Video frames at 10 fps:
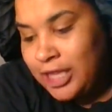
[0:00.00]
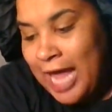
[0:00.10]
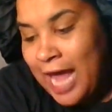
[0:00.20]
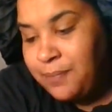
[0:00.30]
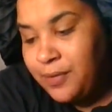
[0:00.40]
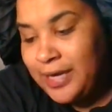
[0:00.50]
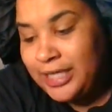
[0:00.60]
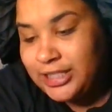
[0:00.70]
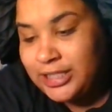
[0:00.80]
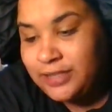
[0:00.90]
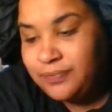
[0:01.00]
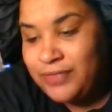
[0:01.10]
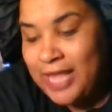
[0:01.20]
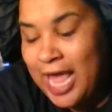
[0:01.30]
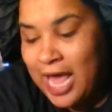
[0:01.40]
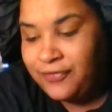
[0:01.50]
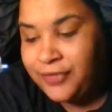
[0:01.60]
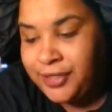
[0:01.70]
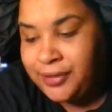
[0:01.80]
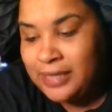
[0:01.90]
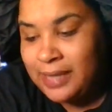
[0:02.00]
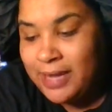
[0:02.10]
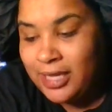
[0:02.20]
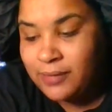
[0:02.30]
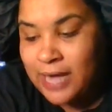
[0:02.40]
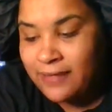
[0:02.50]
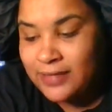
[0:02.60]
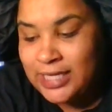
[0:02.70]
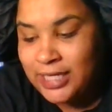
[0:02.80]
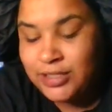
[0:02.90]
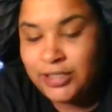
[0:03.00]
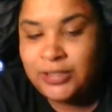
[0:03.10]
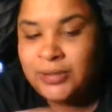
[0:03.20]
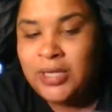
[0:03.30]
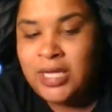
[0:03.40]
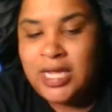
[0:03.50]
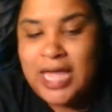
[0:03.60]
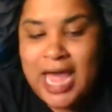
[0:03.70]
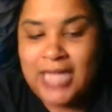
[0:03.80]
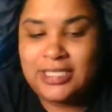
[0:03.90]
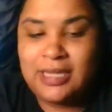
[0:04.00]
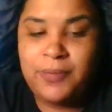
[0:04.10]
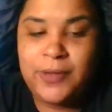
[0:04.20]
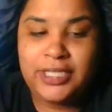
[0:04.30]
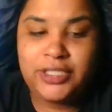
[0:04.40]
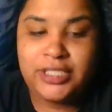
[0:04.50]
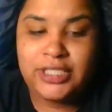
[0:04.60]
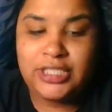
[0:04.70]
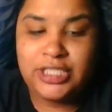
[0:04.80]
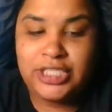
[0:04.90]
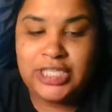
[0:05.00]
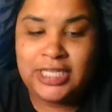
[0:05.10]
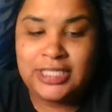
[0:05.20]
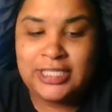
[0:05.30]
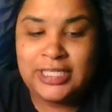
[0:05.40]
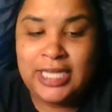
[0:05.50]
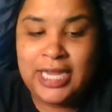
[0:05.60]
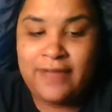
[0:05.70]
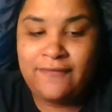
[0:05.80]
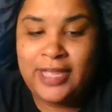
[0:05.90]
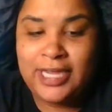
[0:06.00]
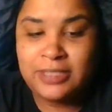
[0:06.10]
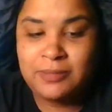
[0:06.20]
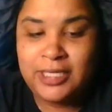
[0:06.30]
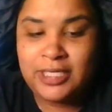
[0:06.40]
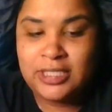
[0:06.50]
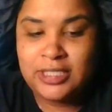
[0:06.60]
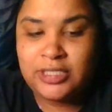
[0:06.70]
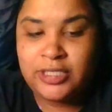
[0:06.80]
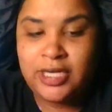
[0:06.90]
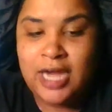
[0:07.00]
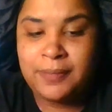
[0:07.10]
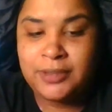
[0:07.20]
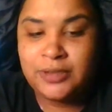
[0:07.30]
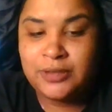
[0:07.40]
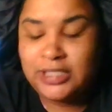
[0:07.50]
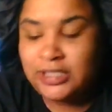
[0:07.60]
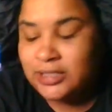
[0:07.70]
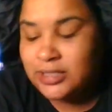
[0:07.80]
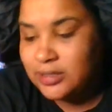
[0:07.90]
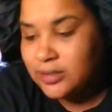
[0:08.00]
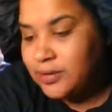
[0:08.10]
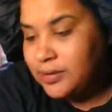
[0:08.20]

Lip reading: admiration they had for you that made them gravitate to you at some point turned into jealousy, and I feel like it's because certain opportunities